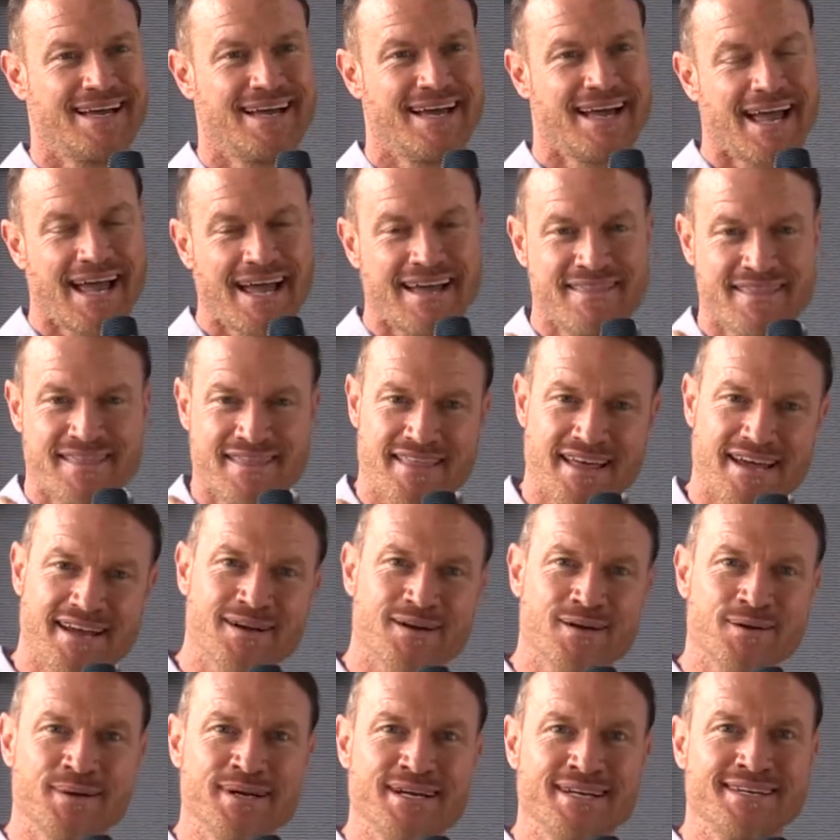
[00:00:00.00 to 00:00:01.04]
And
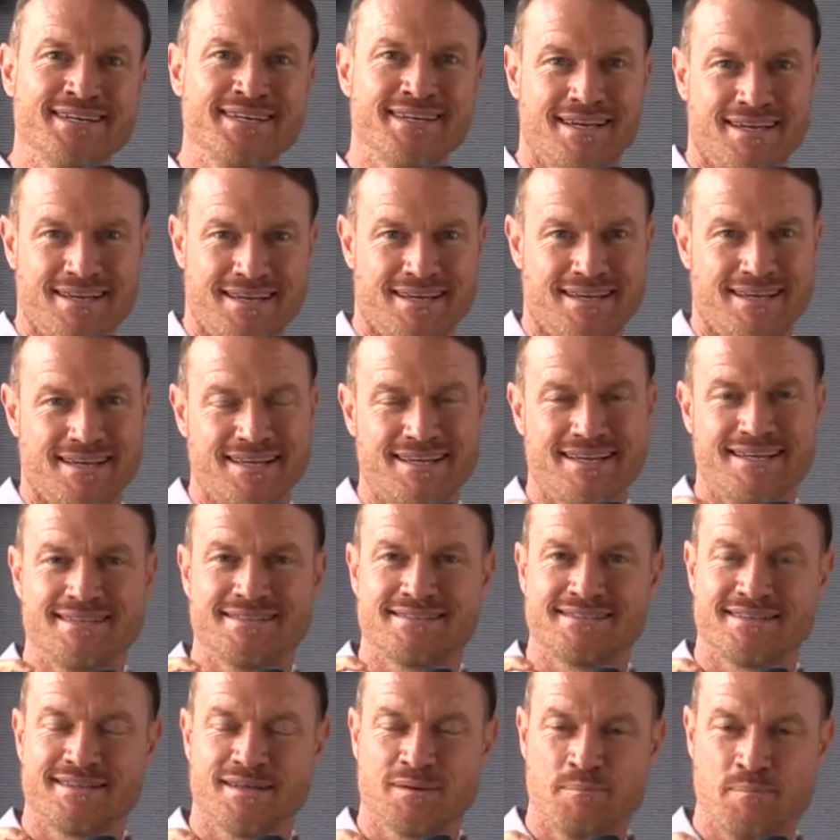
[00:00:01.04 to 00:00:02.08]
therein is
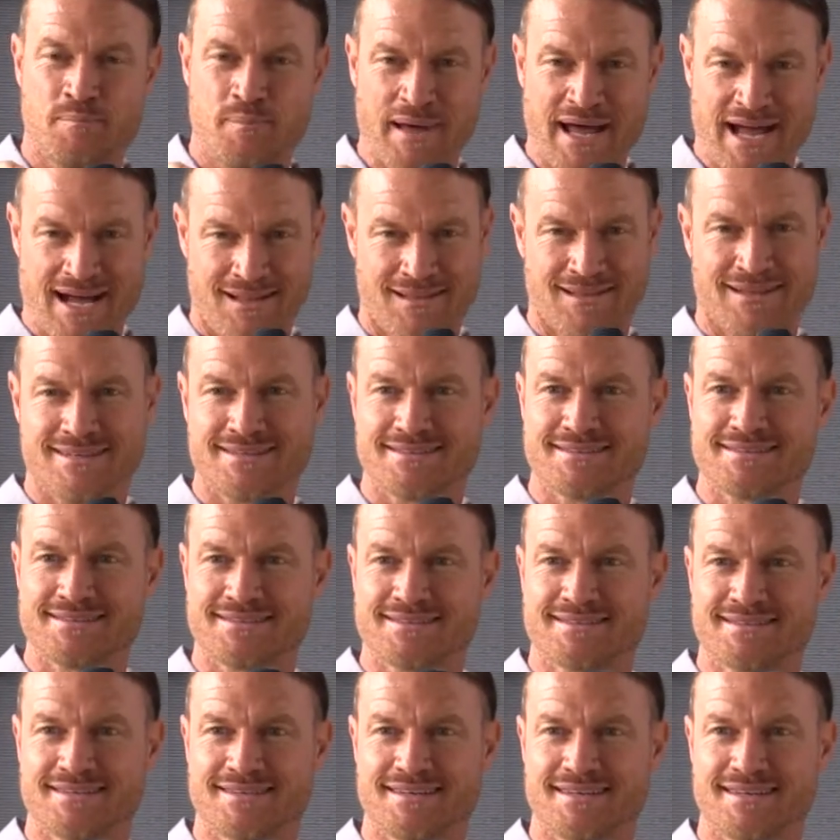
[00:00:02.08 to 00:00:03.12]
the
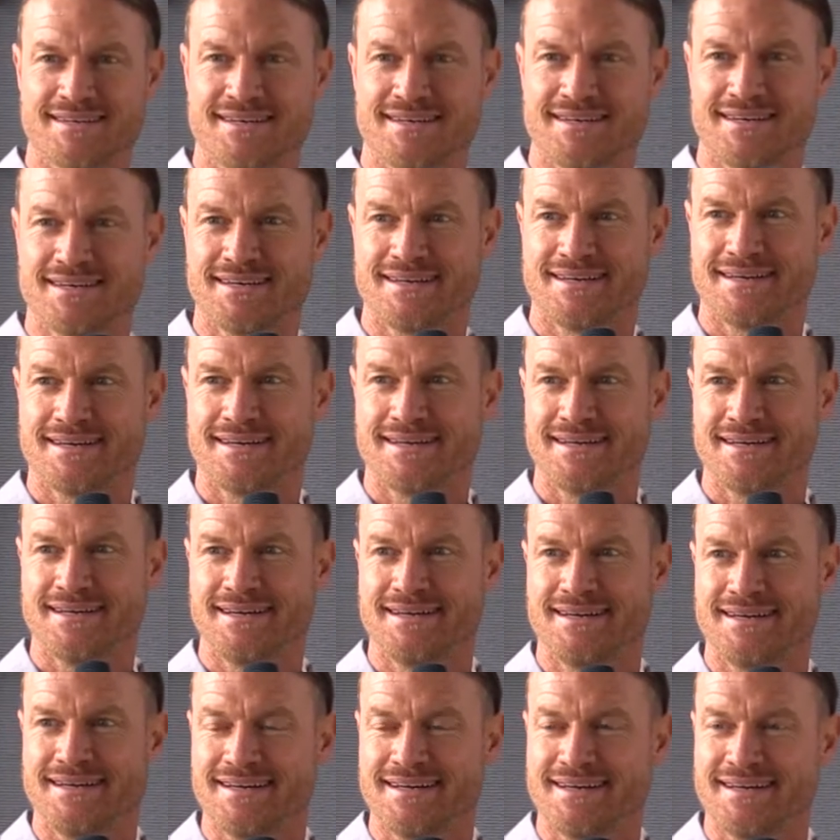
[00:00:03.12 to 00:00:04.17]
balance.
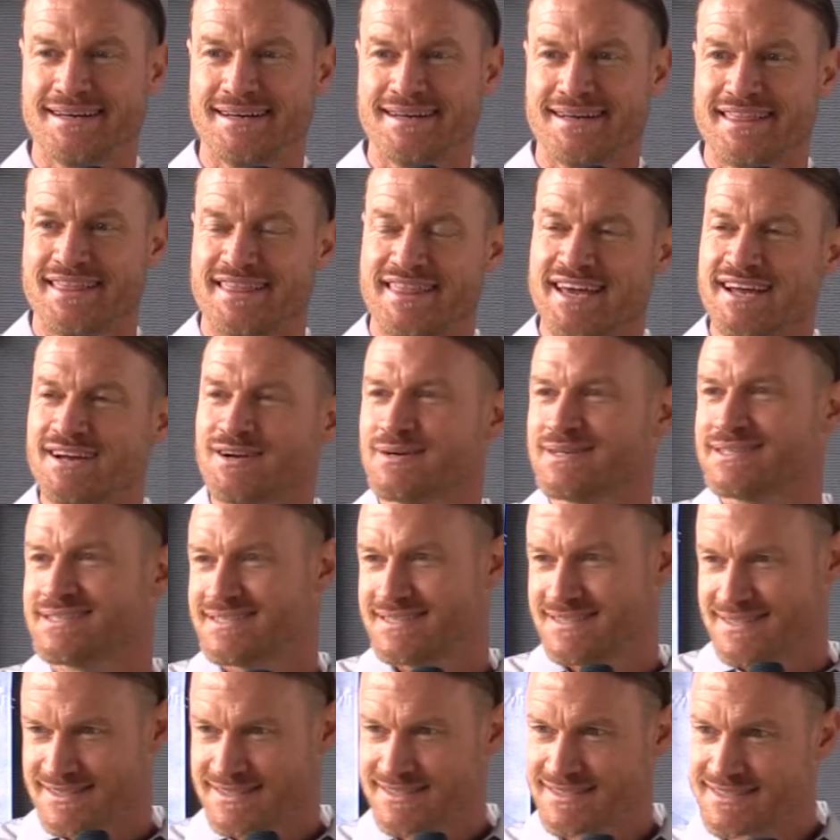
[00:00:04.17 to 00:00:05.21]
There is
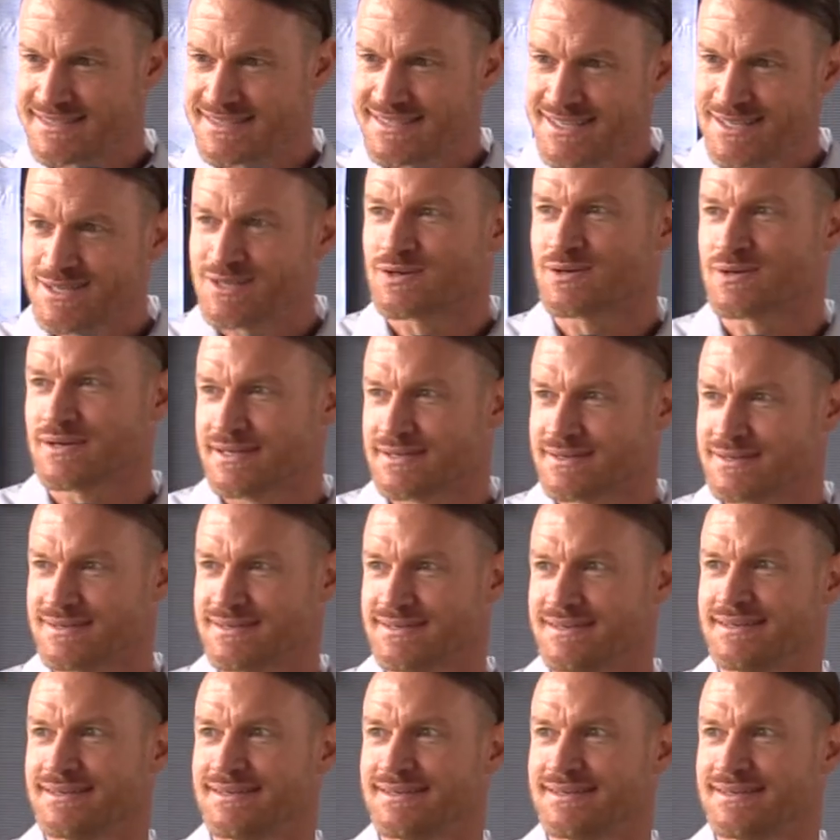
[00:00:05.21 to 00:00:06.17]
the secret.